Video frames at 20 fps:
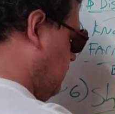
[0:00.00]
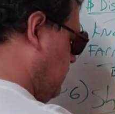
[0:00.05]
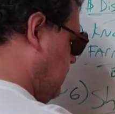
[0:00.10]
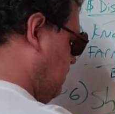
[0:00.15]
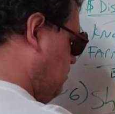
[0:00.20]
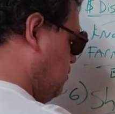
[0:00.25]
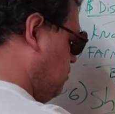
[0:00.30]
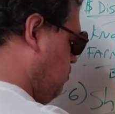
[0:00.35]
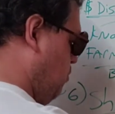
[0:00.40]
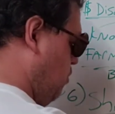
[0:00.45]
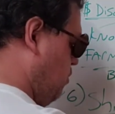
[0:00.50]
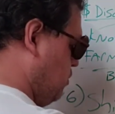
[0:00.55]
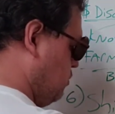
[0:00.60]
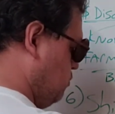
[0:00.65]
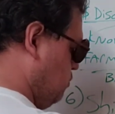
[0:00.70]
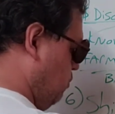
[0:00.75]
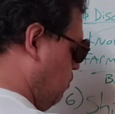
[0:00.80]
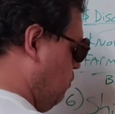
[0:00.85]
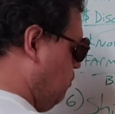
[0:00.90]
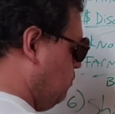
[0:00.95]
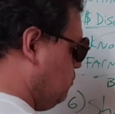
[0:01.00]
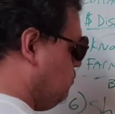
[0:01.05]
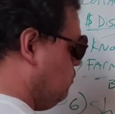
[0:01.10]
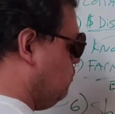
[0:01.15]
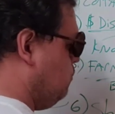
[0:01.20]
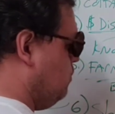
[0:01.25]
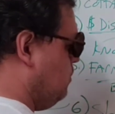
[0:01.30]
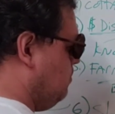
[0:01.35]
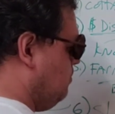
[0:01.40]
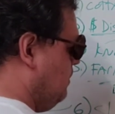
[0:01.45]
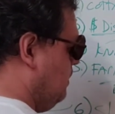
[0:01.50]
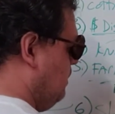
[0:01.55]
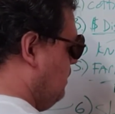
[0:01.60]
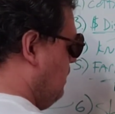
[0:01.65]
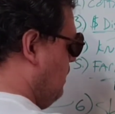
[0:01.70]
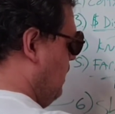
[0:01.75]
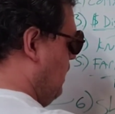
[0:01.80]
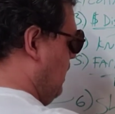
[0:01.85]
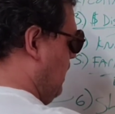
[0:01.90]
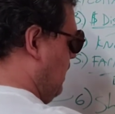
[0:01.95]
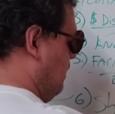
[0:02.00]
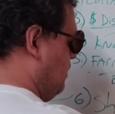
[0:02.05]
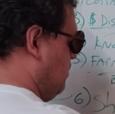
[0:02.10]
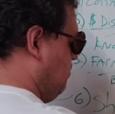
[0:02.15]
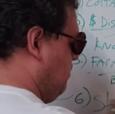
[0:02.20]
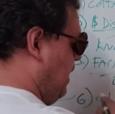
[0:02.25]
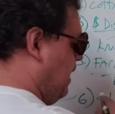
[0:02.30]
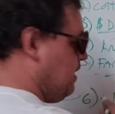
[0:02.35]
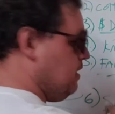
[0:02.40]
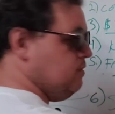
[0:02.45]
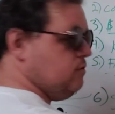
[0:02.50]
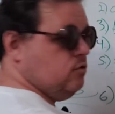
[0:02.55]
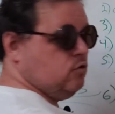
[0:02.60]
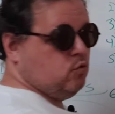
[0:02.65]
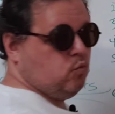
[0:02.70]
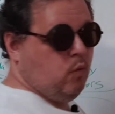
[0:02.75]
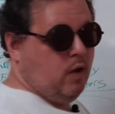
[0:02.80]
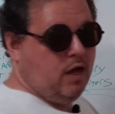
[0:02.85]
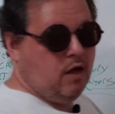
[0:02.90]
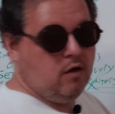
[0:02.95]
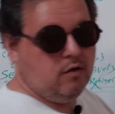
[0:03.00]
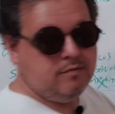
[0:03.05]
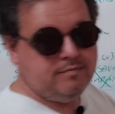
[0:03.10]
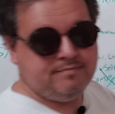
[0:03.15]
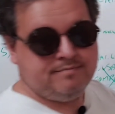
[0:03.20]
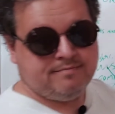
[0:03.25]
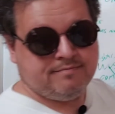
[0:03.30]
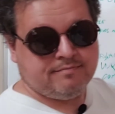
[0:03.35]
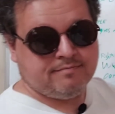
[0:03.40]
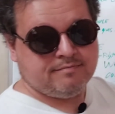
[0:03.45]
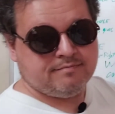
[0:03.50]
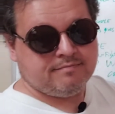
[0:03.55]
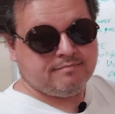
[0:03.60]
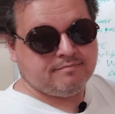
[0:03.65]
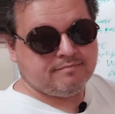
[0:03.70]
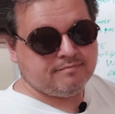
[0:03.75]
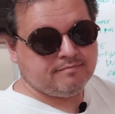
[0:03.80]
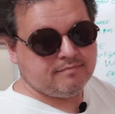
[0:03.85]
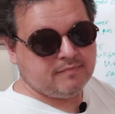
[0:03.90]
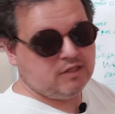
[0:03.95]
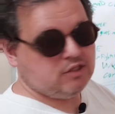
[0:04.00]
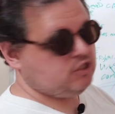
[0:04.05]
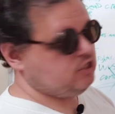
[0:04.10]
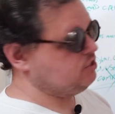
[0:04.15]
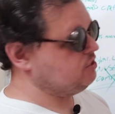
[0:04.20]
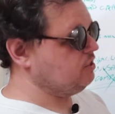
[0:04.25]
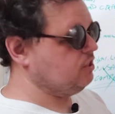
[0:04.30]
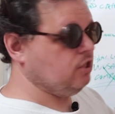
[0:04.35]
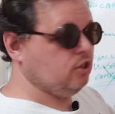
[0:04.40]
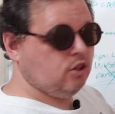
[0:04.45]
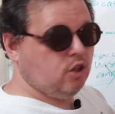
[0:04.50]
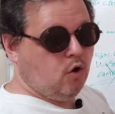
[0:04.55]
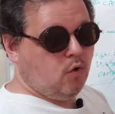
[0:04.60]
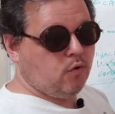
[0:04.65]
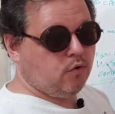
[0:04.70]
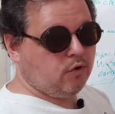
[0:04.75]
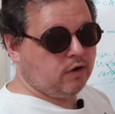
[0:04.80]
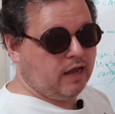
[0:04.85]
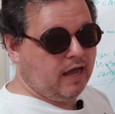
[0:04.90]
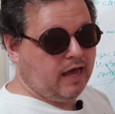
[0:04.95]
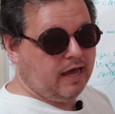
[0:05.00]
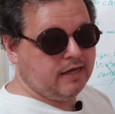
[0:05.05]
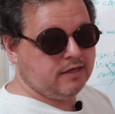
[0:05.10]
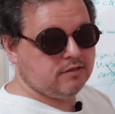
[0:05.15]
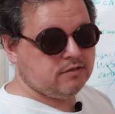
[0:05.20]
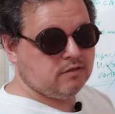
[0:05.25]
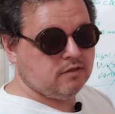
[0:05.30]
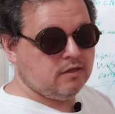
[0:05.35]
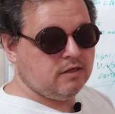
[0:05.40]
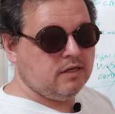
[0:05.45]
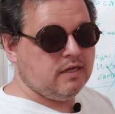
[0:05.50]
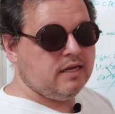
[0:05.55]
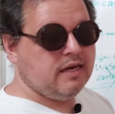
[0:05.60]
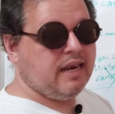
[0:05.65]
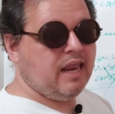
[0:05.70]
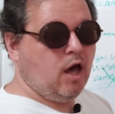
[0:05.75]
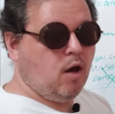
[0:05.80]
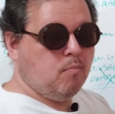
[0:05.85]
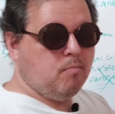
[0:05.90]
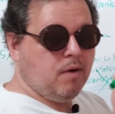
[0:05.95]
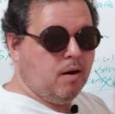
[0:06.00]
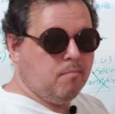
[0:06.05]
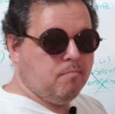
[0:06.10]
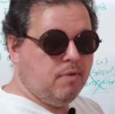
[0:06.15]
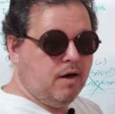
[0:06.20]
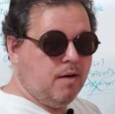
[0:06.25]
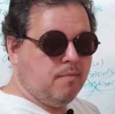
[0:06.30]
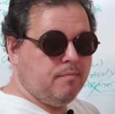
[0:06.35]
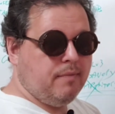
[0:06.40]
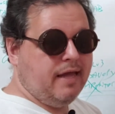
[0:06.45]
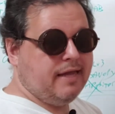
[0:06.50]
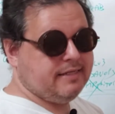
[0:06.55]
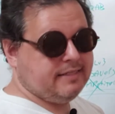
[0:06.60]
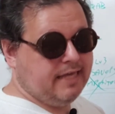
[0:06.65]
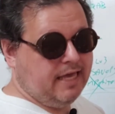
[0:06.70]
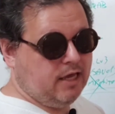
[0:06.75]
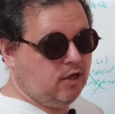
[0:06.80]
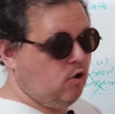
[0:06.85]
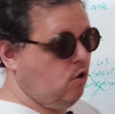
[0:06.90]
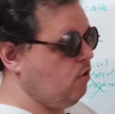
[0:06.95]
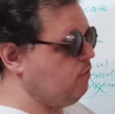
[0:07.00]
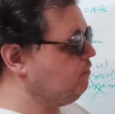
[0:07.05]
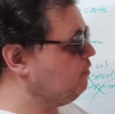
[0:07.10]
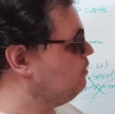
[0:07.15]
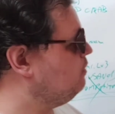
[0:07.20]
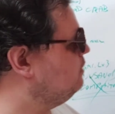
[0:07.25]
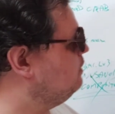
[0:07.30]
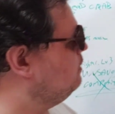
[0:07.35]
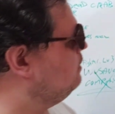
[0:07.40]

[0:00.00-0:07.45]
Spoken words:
the Deep Spawn as loyal to him, and the bandits as well. It's just the lower guys now bump up and take over.